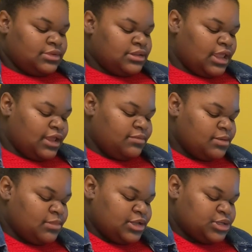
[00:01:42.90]
Not every
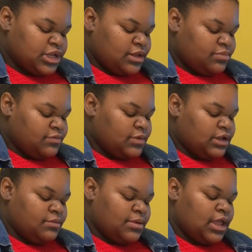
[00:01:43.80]
major can provide
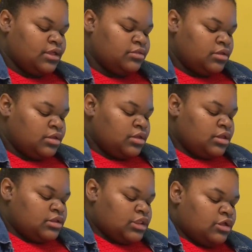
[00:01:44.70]
a path
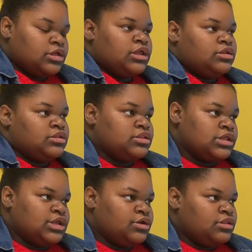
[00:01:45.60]
that can
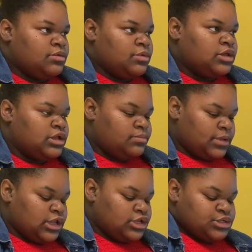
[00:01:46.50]
secure them a good
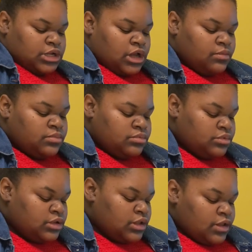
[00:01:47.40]
paying job.
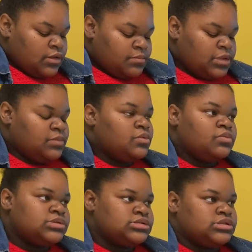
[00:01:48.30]
People
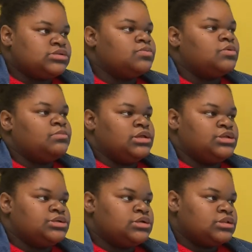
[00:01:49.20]
with sensible
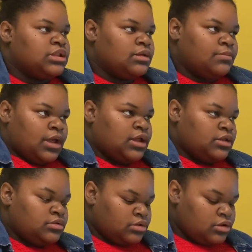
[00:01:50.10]
majors like
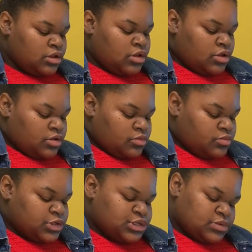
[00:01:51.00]
mine,
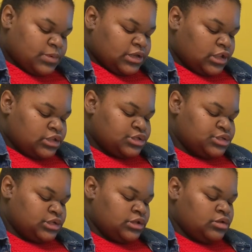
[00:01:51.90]
which is
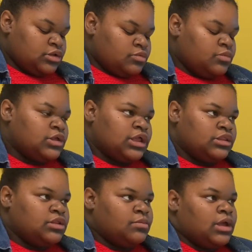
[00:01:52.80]
biology, will
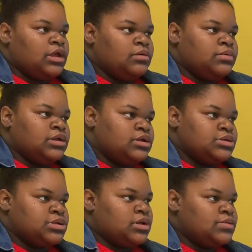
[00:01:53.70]
get them higher paying
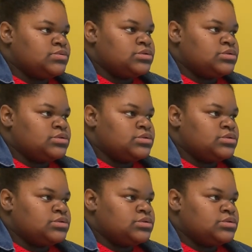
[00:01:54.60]
jobs.